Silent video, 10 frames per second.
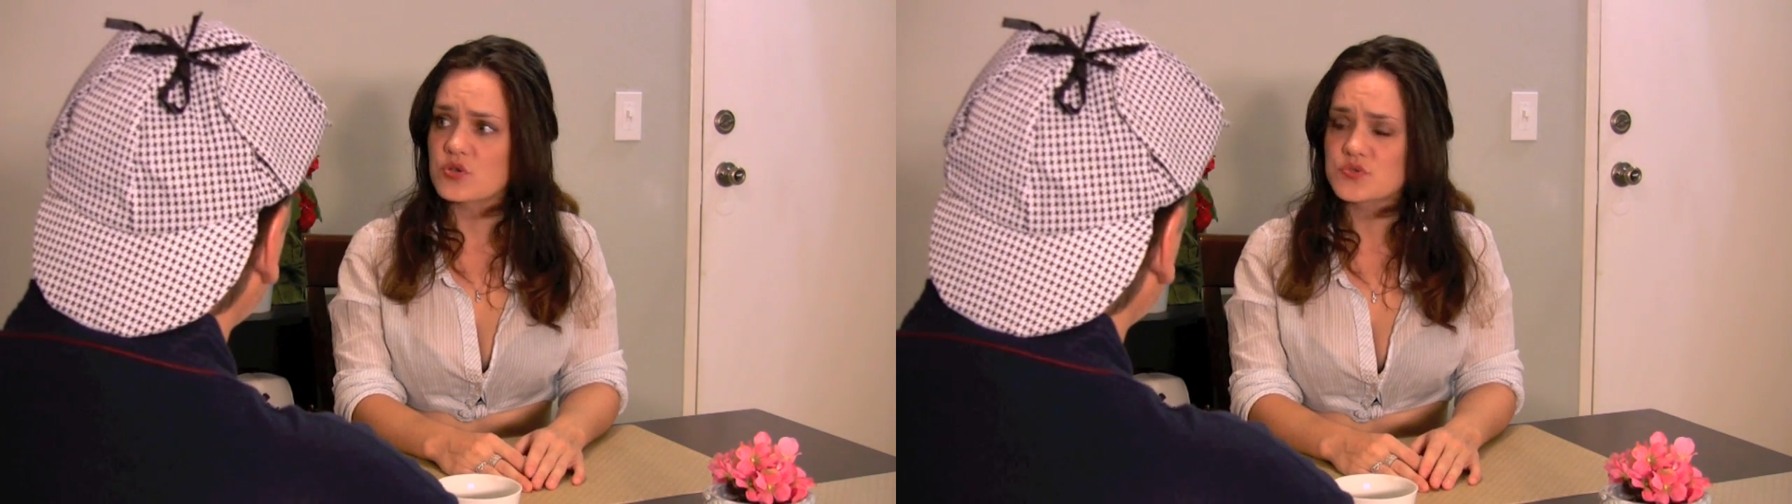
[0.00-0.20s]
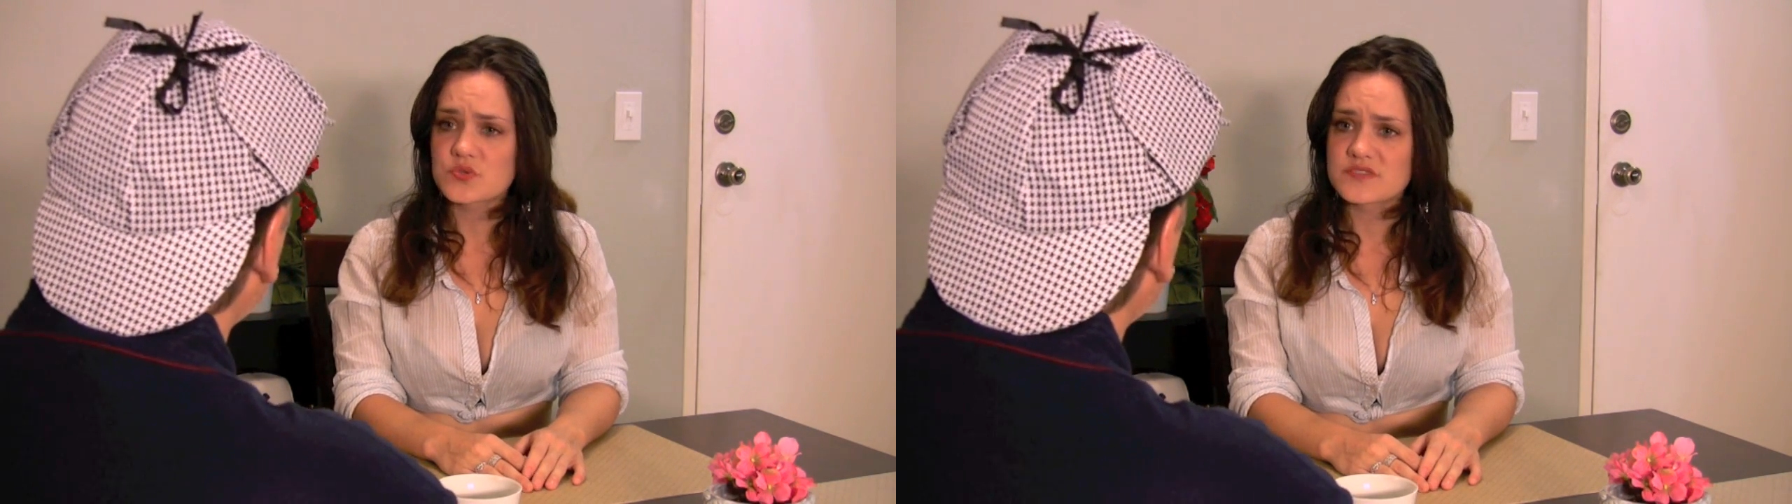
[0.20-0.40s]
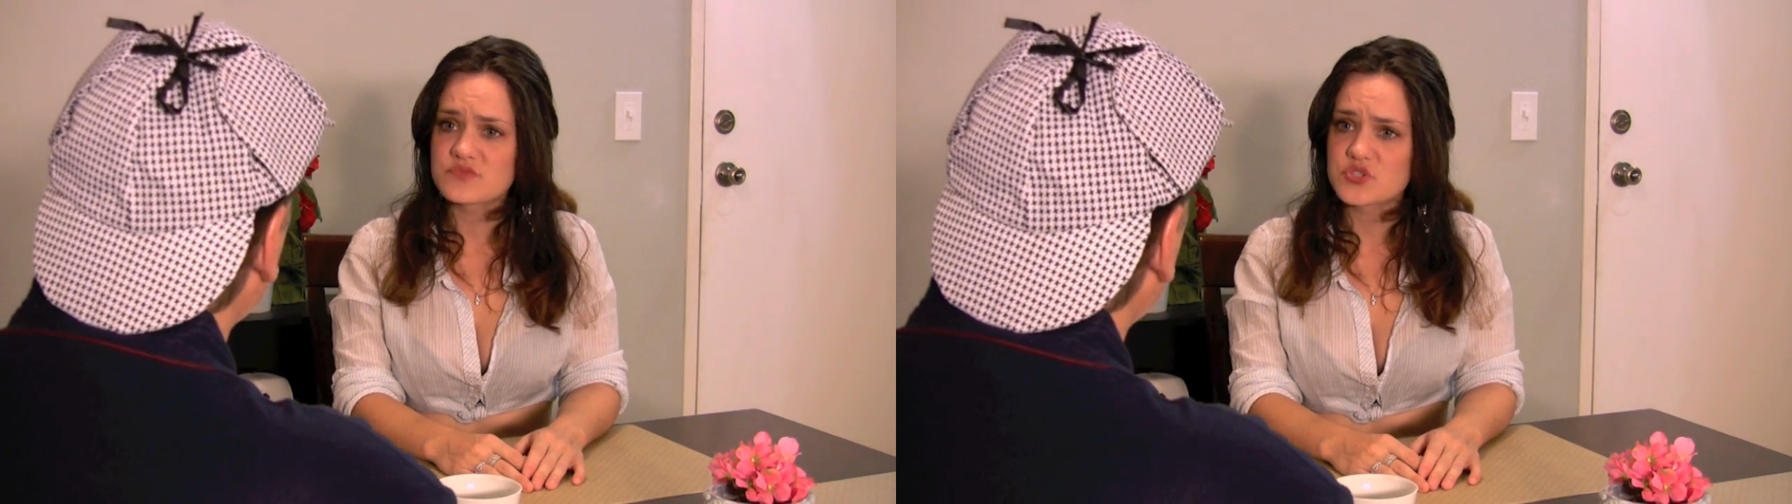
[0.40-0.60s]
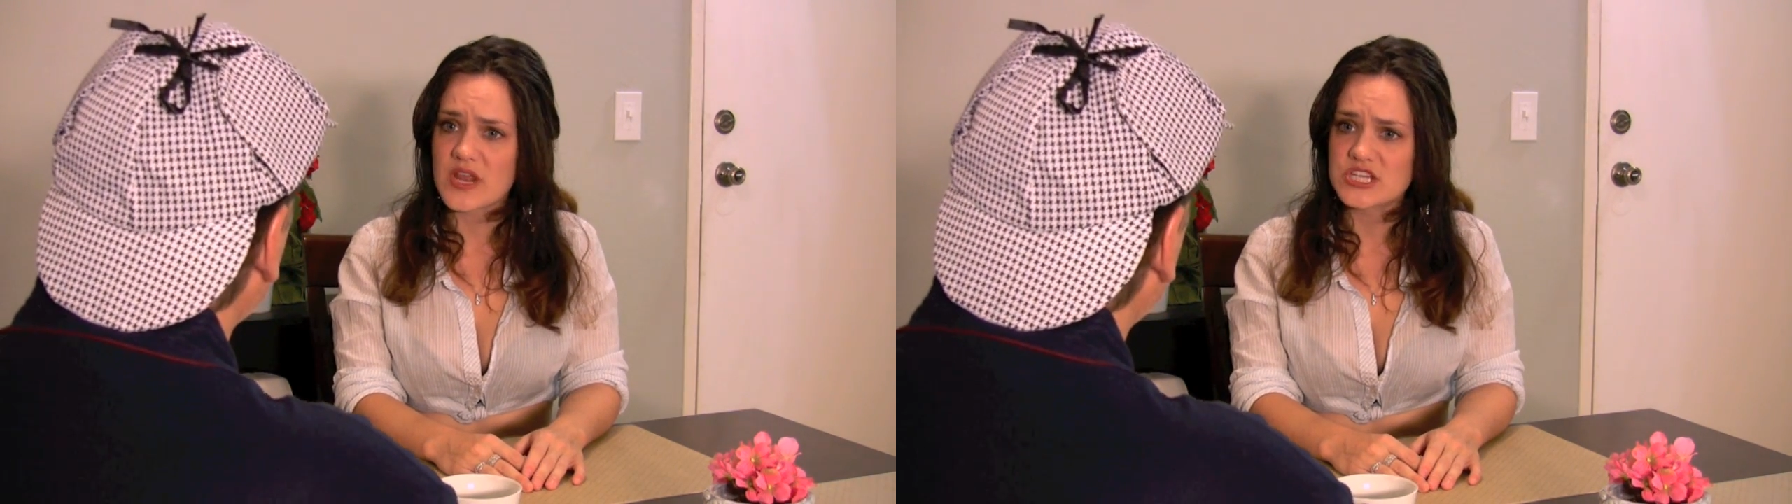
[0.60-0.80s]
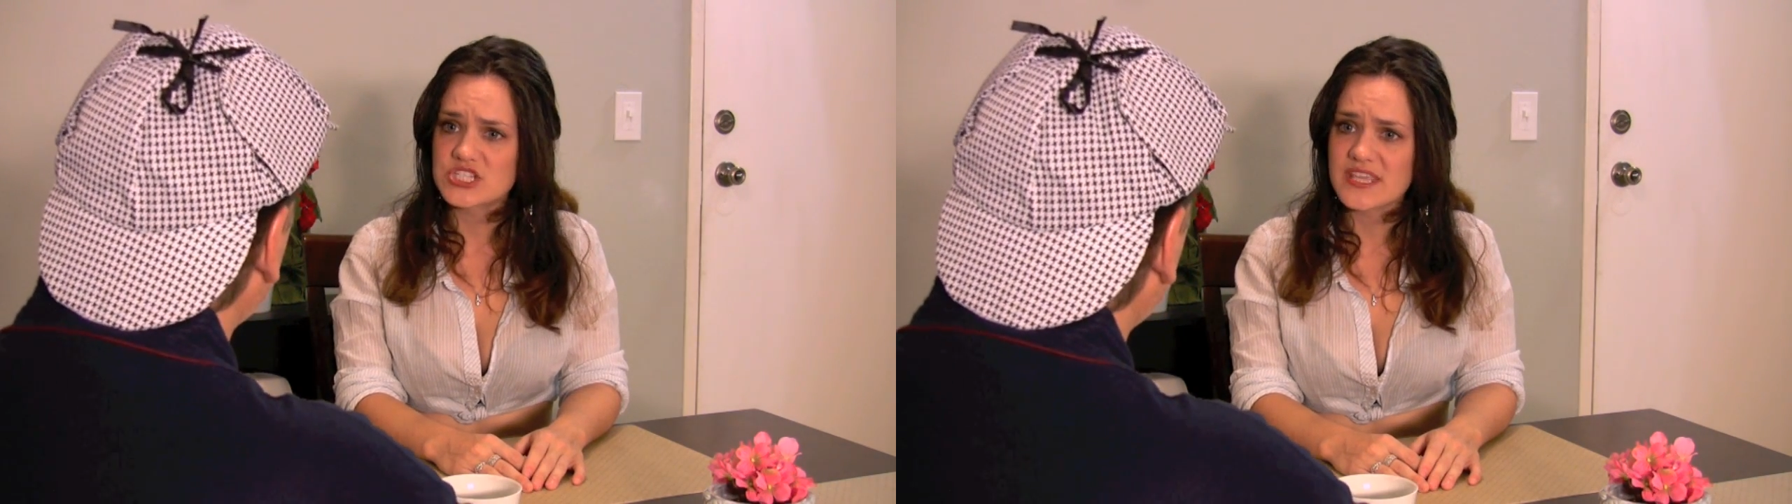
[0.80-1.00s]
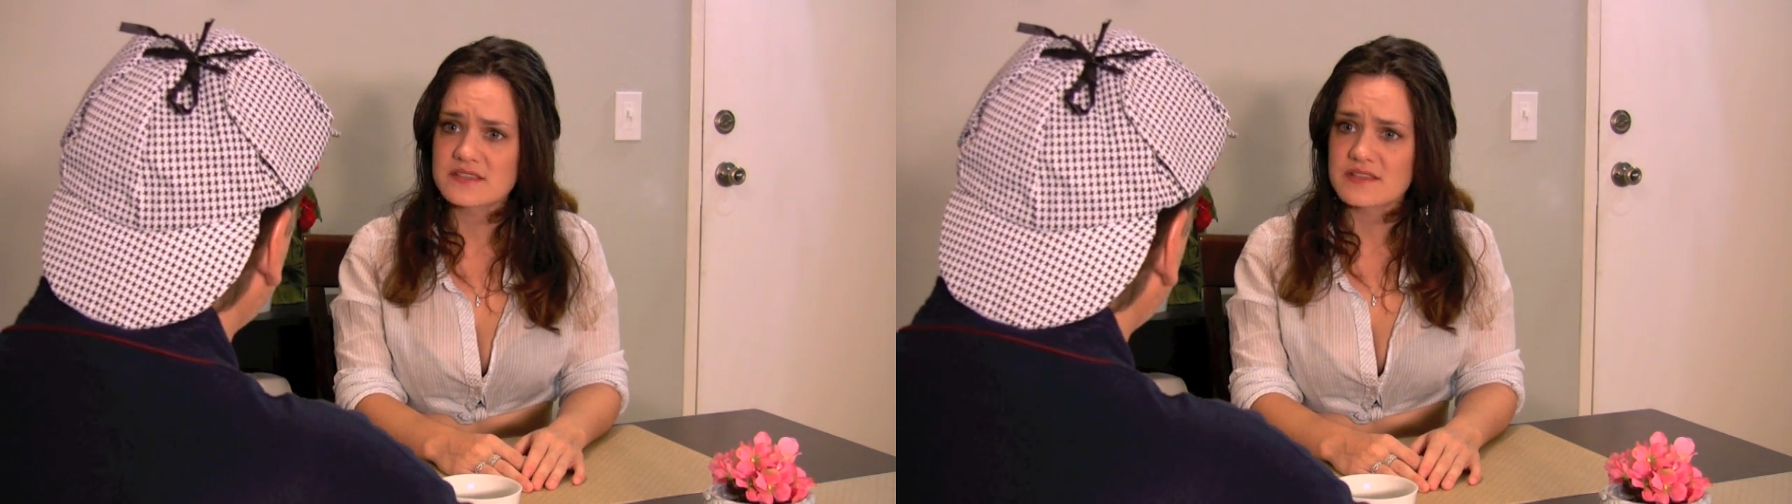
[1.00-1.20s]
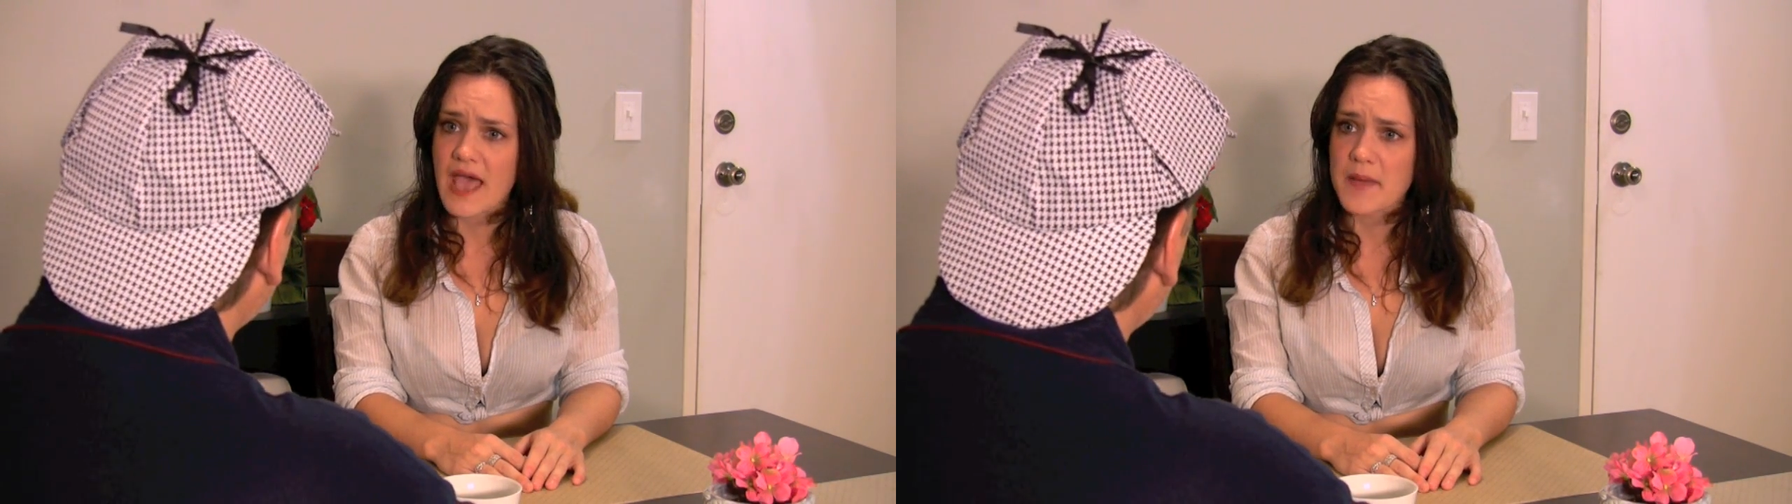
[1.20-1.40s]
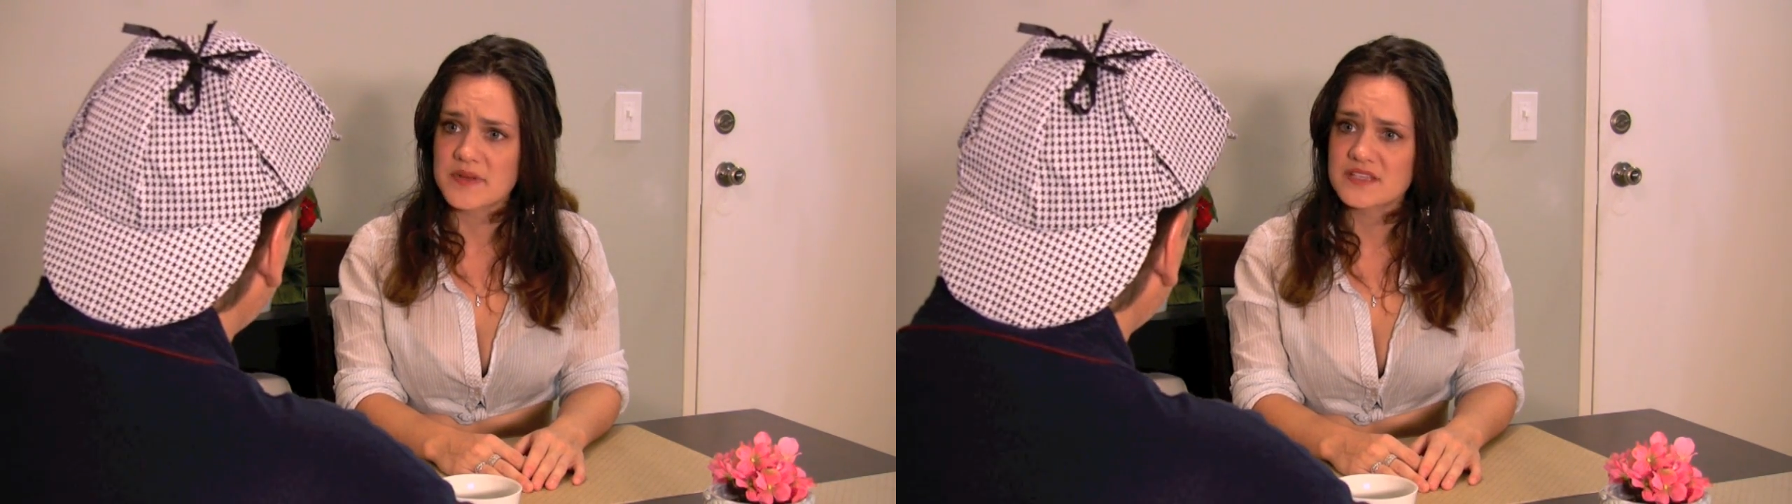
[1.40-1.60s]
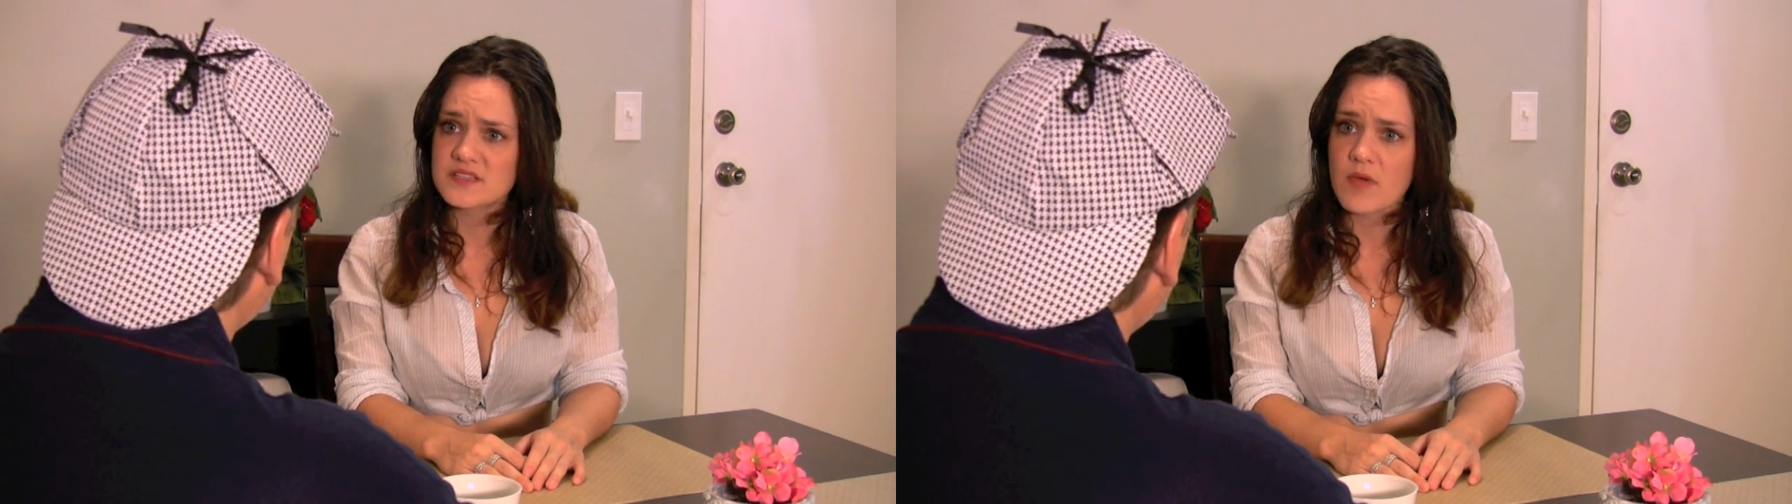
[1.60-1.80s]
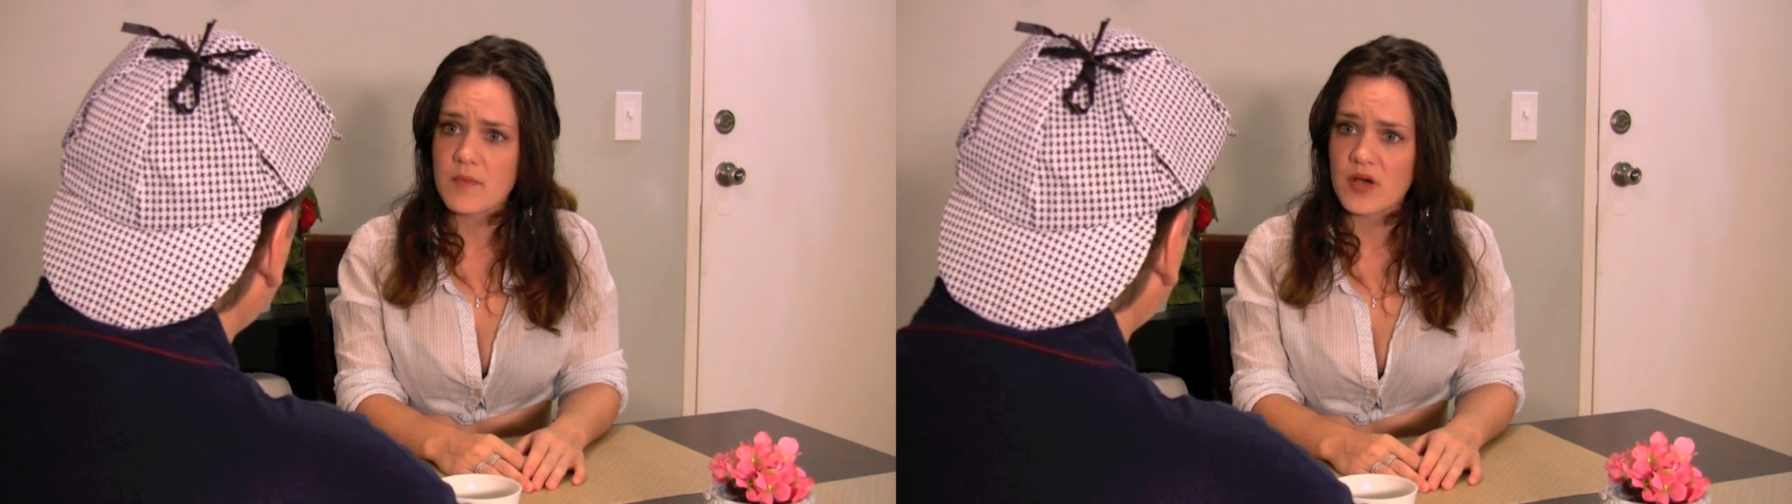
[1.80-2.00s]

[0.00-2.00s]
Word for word: All sorts of strange things are happening to my